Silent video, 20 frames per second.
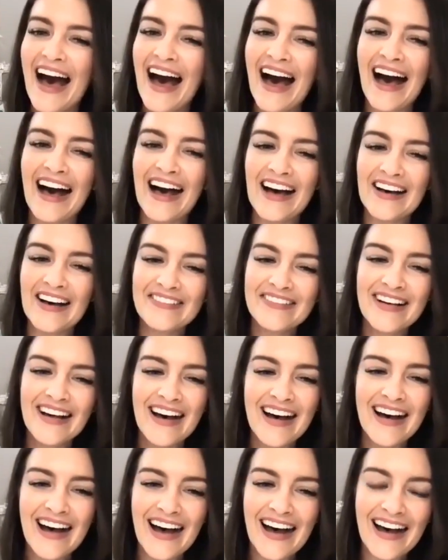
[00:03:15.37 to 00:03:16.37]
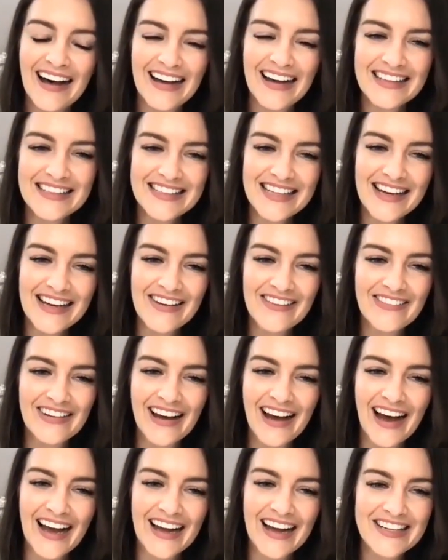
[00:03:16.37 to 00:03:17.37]
Awesome.
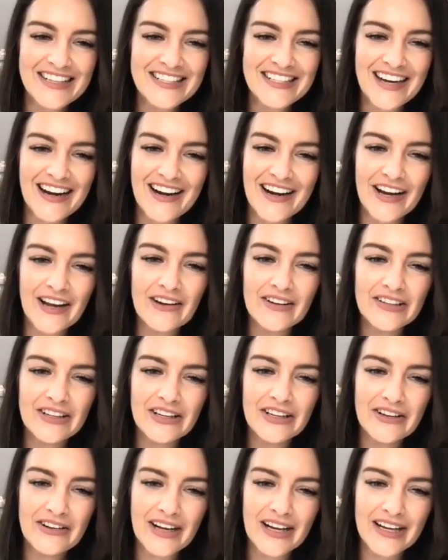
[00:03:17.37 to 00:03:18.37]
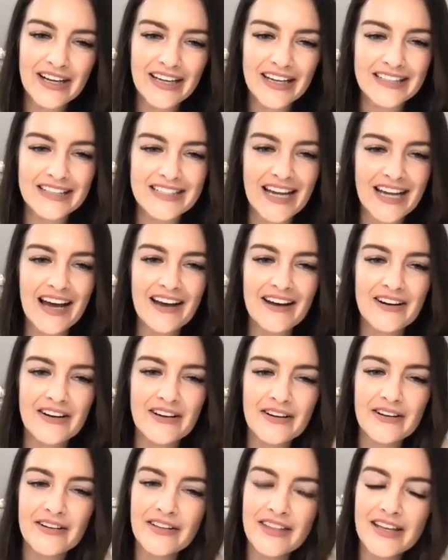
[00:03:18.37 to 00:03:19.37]
Hi, Shari. Oh no, you got kicked
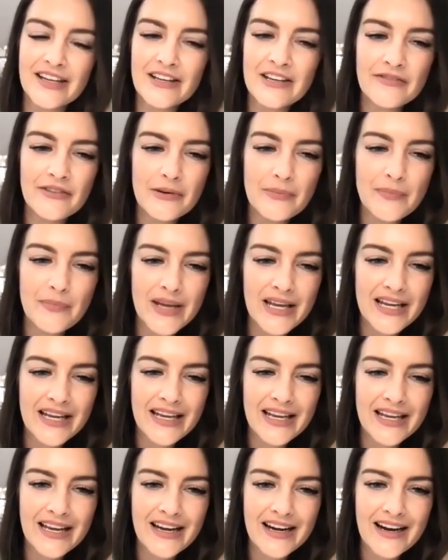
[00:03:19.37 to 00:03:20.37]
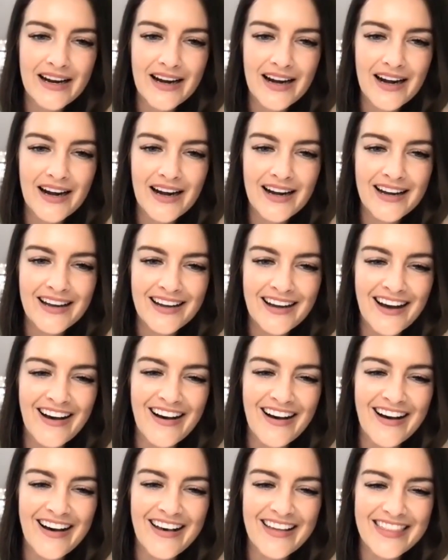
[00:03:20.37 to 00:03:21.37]
out. Thank you for being here.
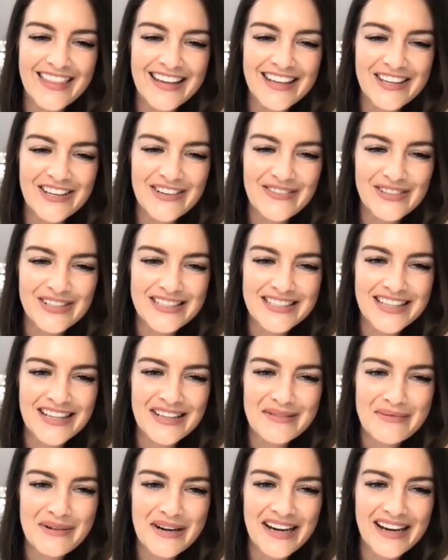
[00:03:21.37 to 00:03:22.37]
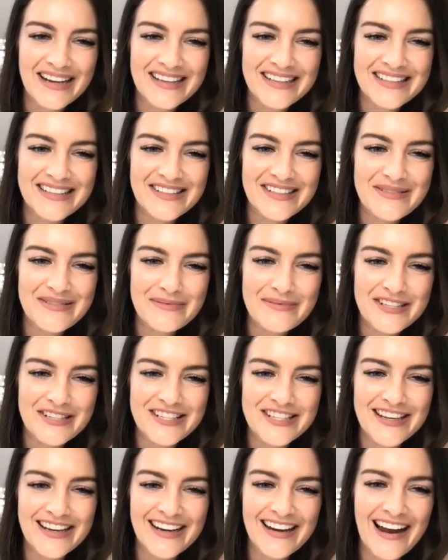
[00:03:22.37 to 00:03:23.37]
Aw, thank you for celebrating. I so
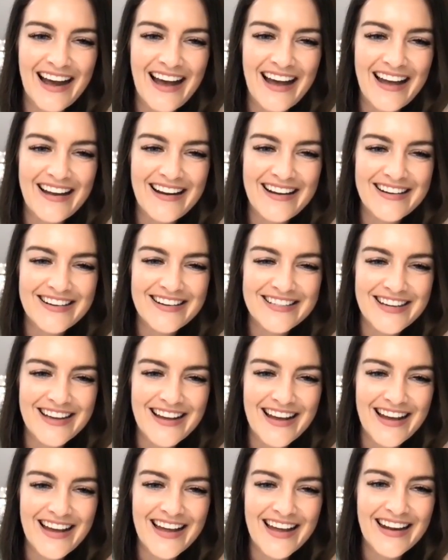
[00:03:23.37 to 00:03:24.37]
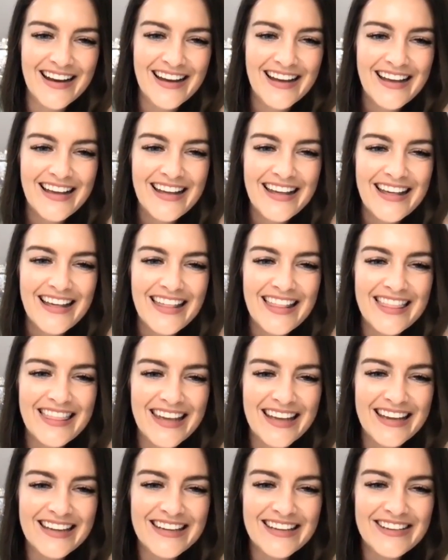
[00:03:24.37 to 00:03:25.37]
appreciate it. Hi, Harshat.
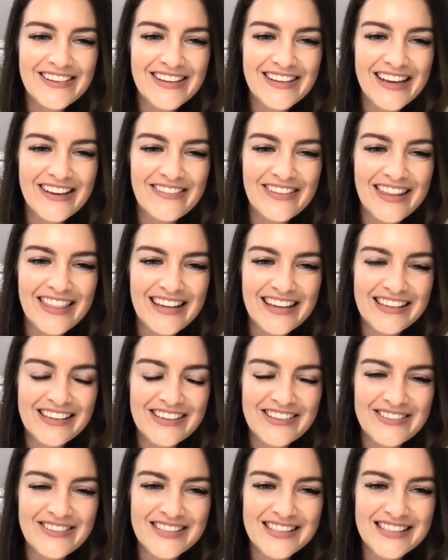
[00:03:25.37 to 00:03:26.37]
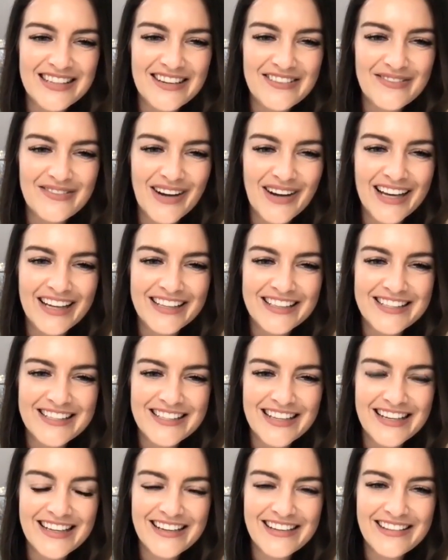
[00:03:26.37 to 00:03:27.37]
Thank you, Kiva. Thank you so much.
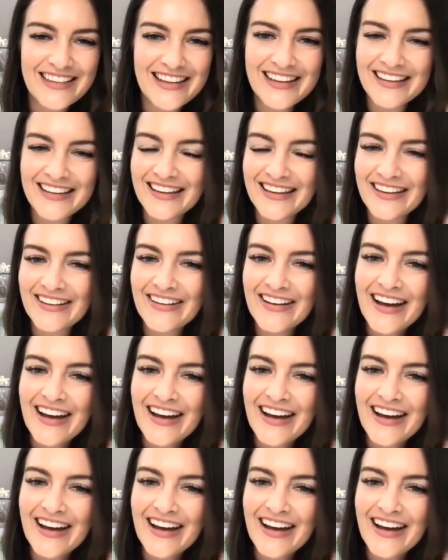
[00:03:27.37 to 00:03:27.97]
Thank you. Thank you.